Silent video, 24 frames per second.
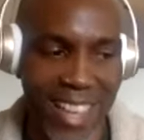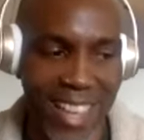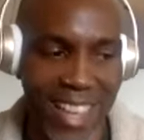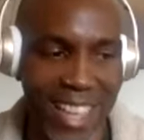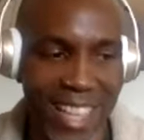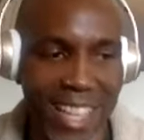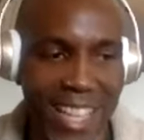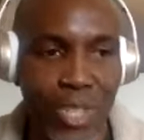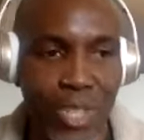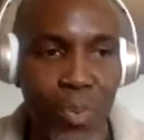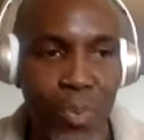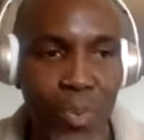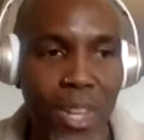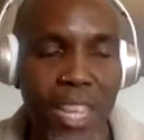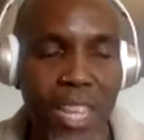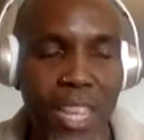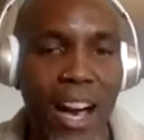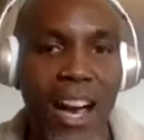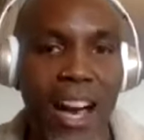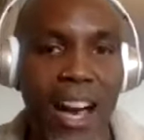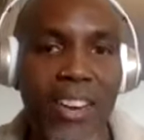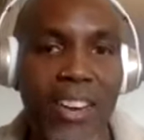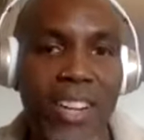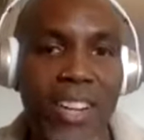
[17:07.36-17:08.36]
think that's one of
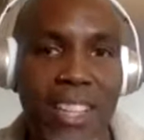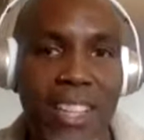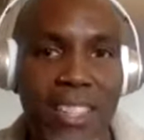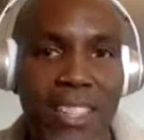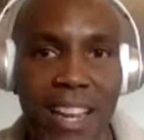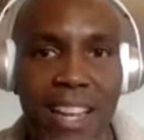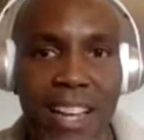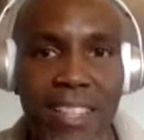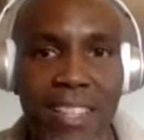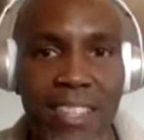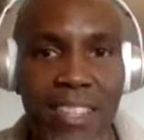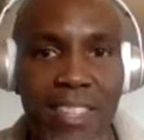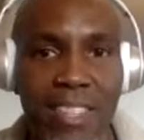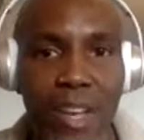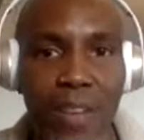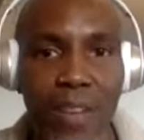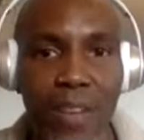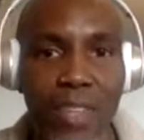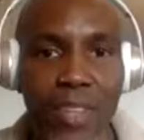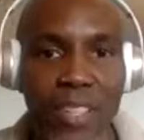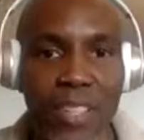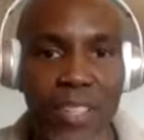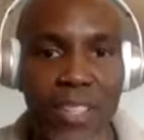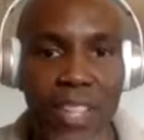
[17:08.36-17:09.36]
the ironies that I
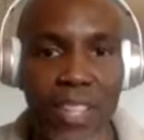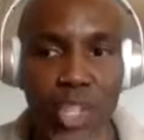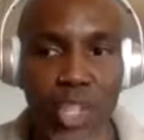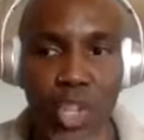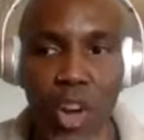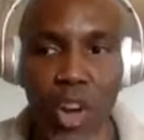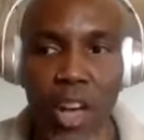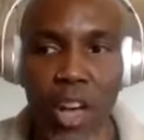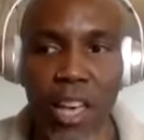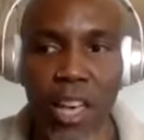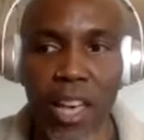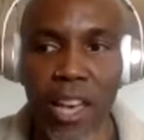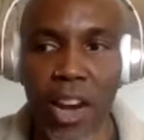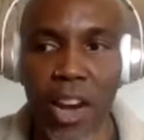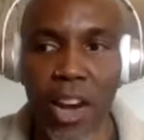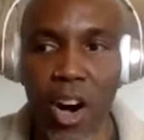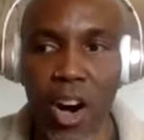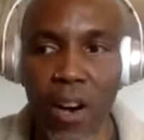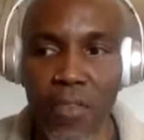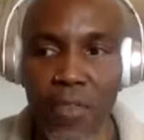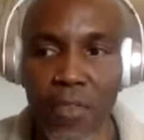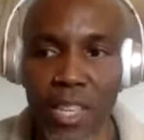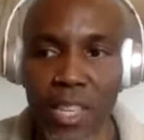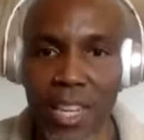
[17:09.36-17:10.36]
discovered, is that trying
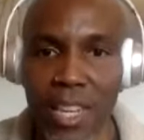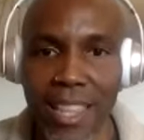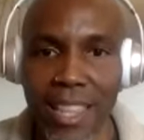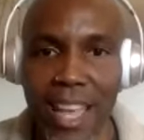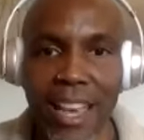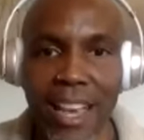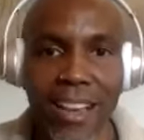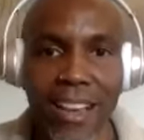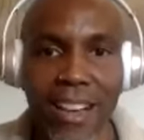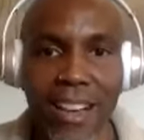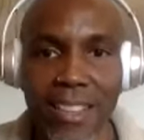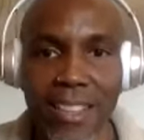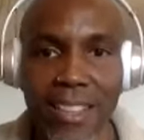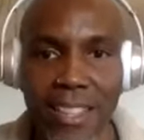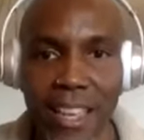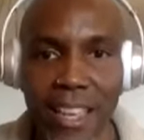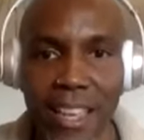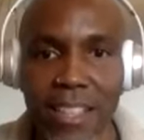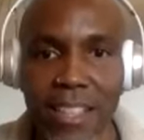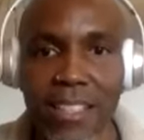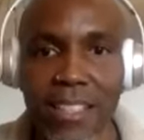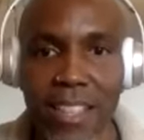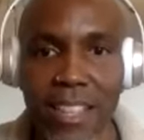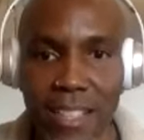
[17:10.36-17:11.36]
often in that
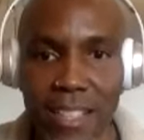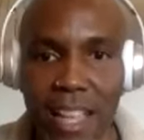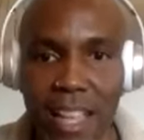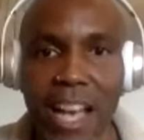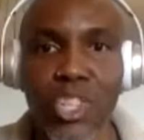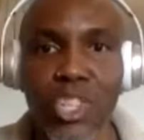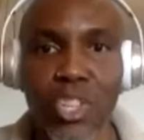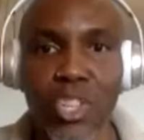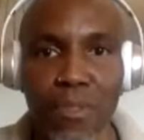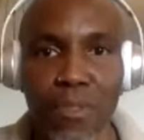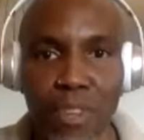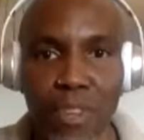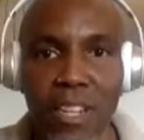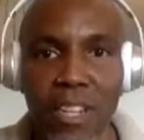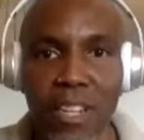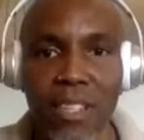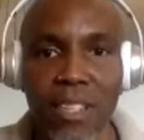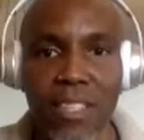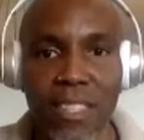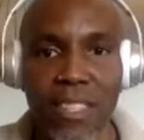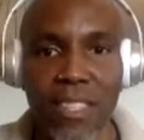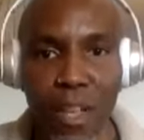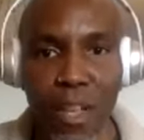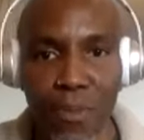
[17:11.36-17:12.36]
context is actually
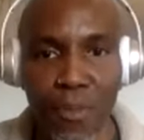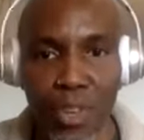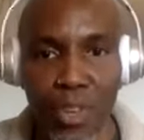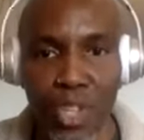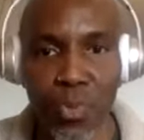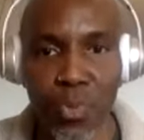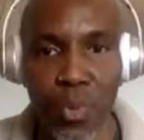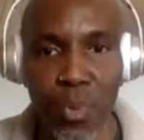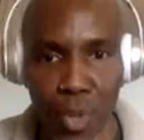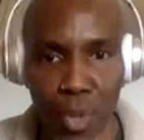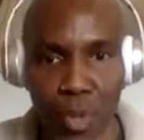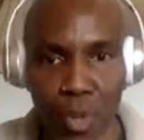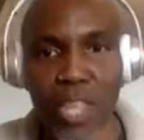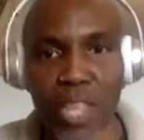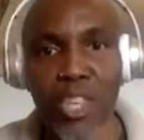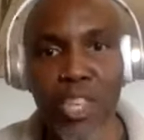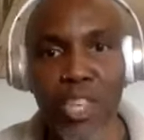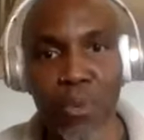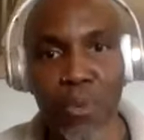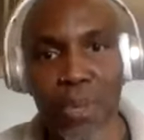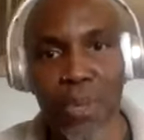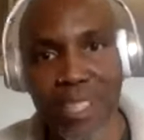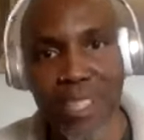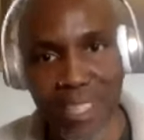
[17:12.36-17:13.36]
very selfish when you
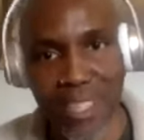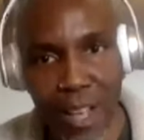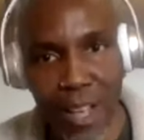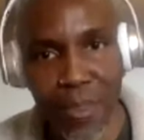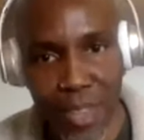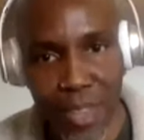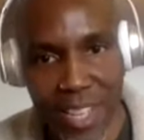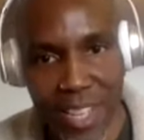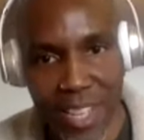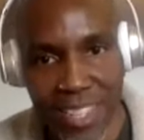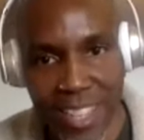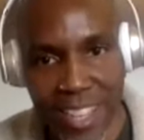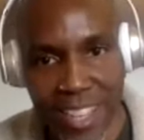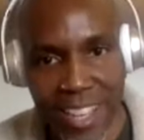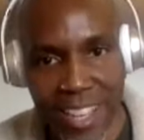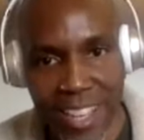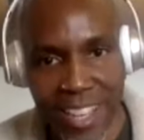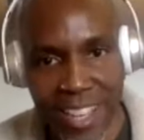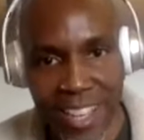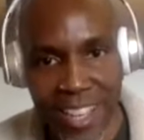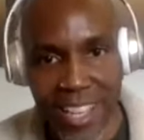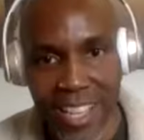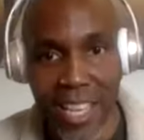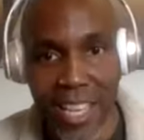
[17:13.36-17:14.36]
think you're being selfless.
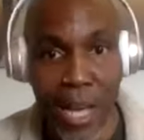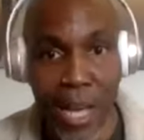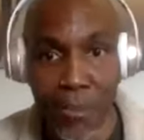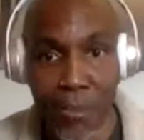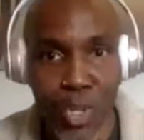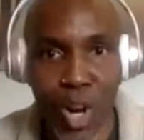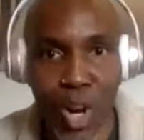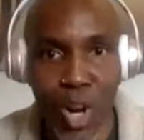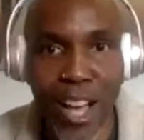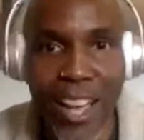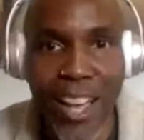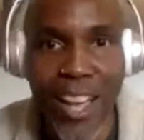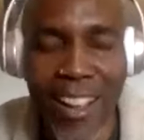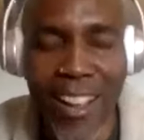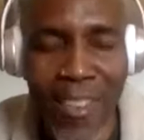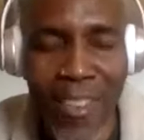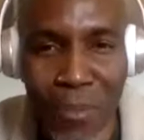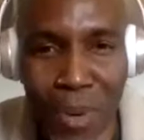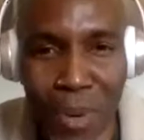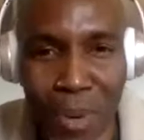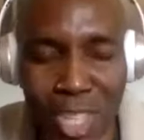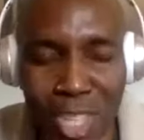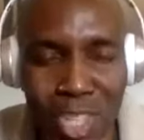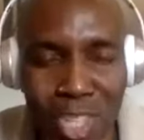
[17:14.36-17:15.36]
Like, I'm trying,
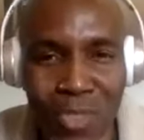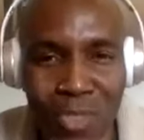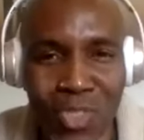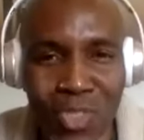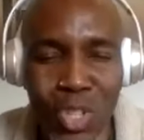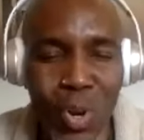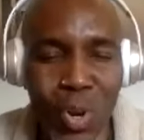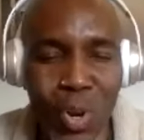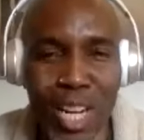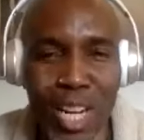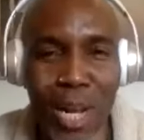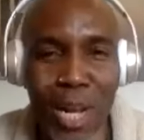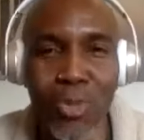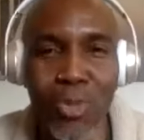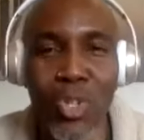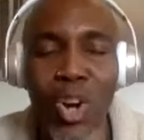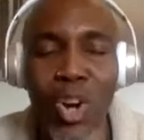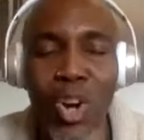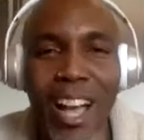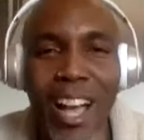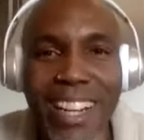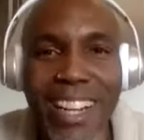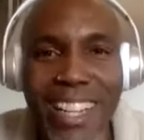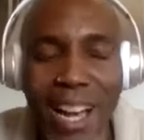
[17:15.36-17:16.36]
but Joanna,
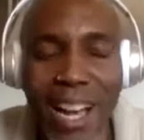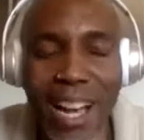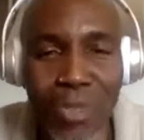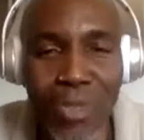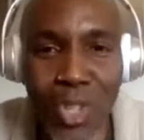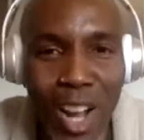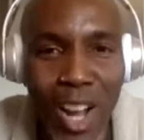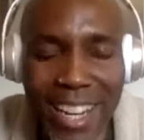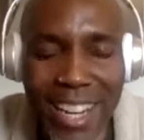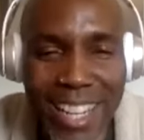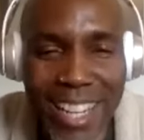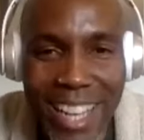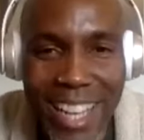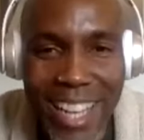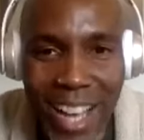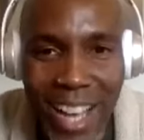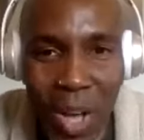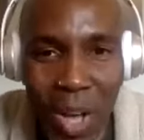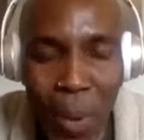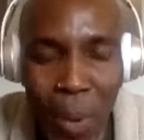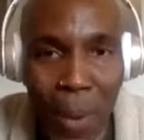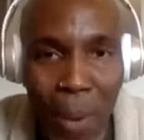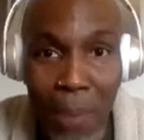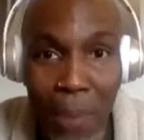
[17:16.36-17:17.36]
I'm trying to
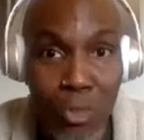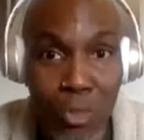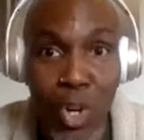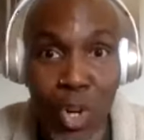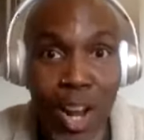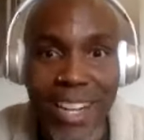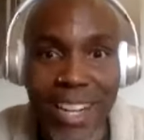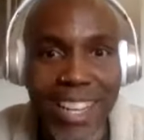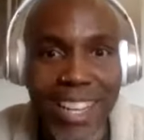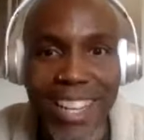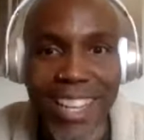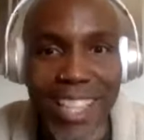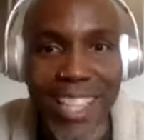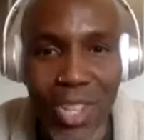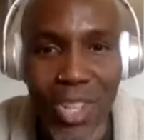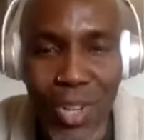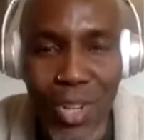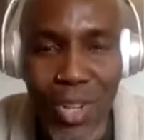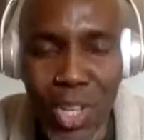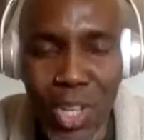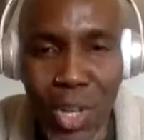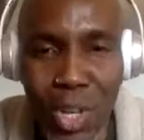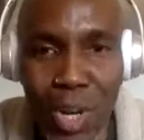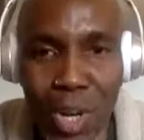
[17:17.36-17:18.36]
help. I'm trying to get
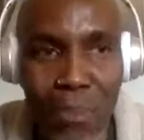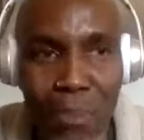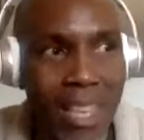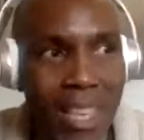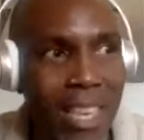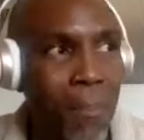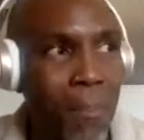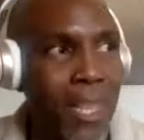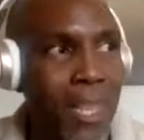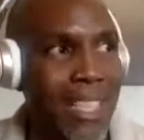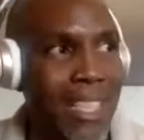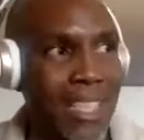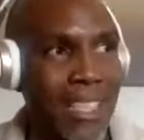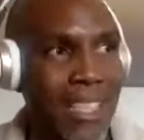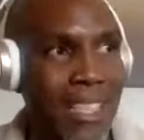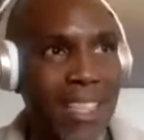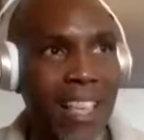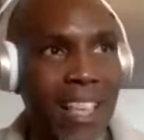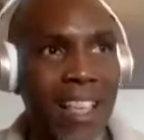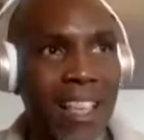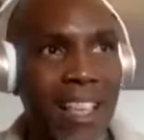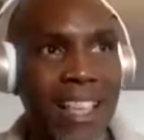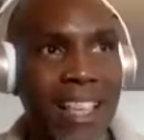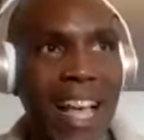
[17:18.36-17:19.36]
through to you. I'm like, but
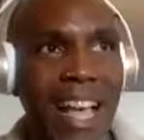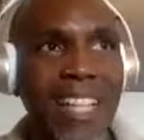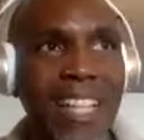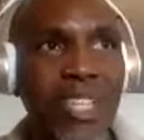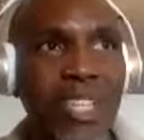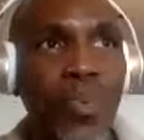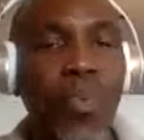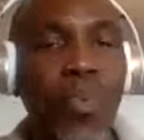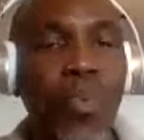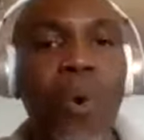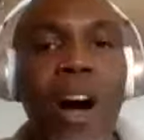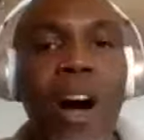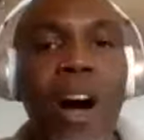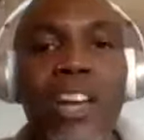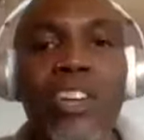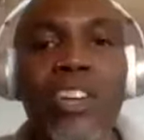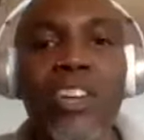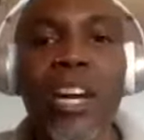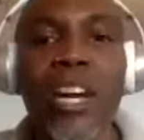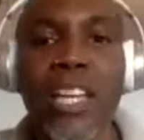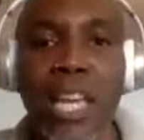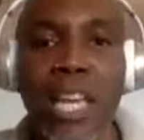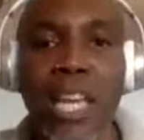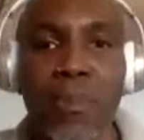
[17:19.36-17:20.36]
that's why
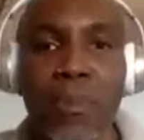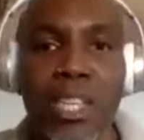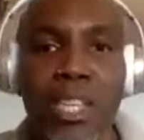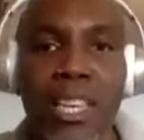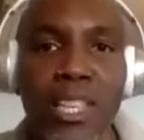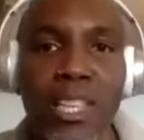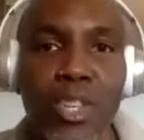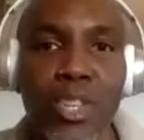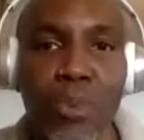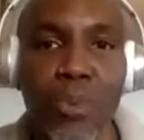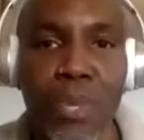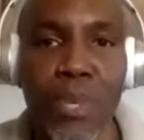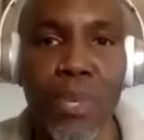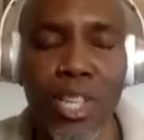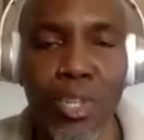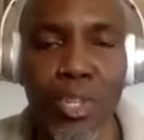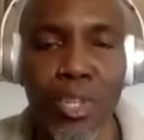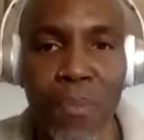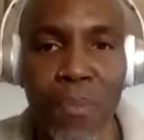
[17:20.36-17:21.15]
you're not able to get through,